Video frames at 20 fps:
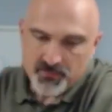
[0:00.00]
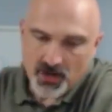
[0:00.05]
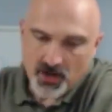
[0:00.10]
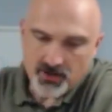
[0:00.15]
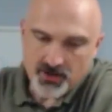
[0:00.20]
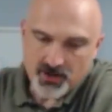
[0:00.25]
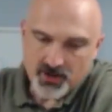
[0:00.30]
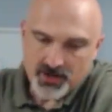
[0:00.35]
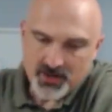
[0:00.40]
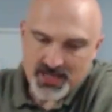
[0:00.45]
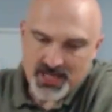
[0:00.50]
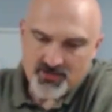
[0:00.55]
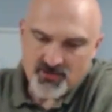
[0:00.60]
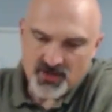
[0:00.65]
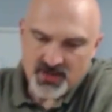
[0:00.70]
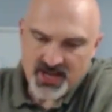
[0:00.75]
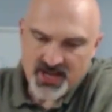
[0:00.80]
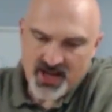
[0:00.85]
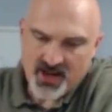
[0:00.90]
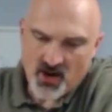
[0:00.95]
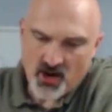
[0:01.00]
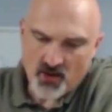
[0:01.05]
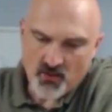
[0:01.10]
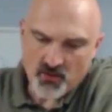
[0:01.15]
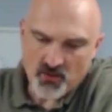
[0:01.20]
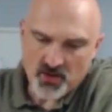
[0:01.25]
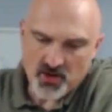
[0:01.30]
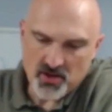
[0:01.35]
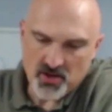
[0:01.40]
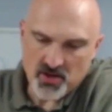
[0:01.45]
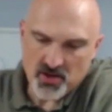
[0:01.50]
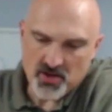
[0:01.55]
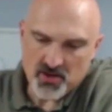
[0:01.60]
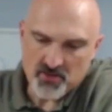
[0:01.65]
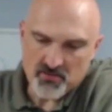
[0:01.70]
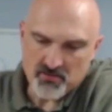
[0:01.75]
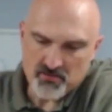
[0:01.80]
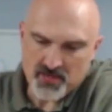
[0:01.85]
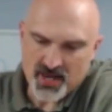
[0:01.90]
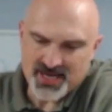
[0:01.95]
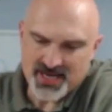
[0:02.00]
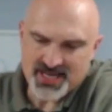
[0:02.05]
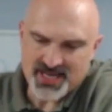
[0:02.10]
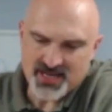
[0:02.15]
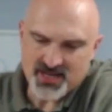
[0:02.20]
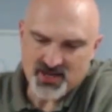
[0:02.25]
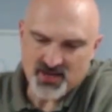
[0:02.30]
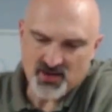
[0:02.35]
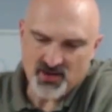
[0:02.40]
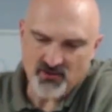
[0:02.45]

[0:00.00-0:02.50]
are even now many